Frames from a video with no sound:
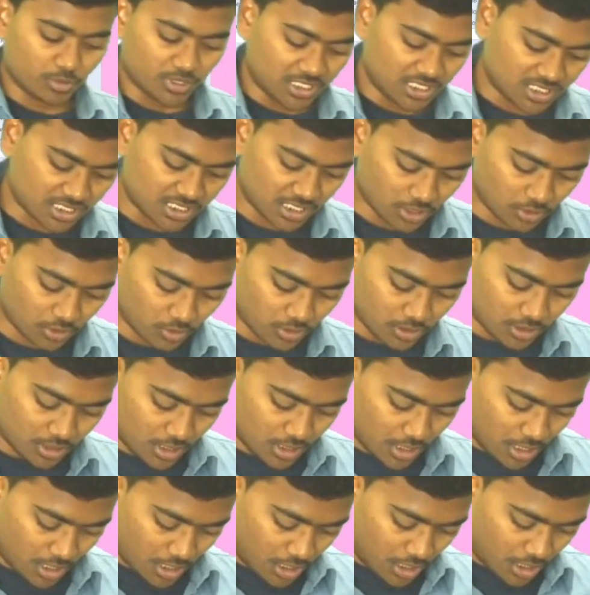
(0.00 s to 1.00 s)
disallowed.
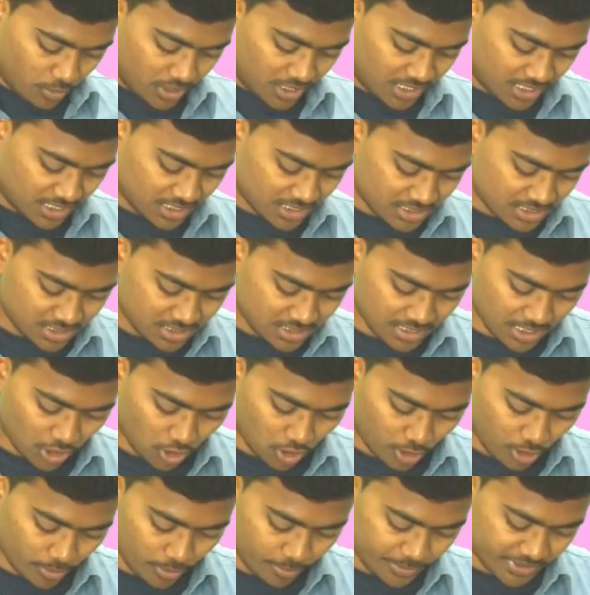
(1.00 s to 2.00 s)
Now let us see the
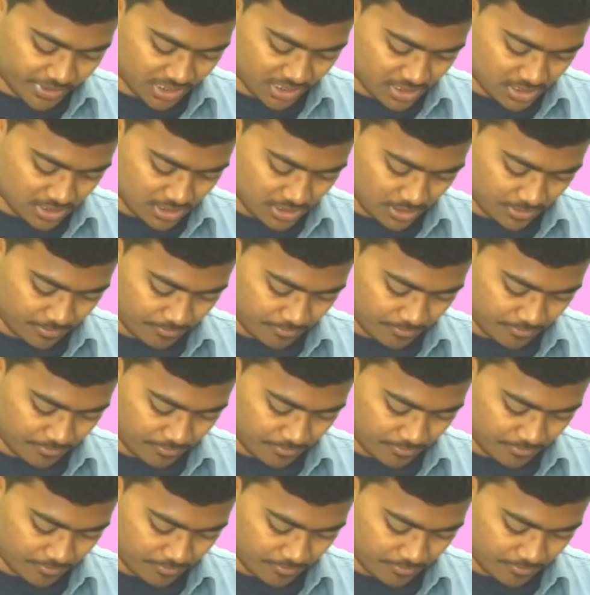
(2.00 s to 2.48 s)
options.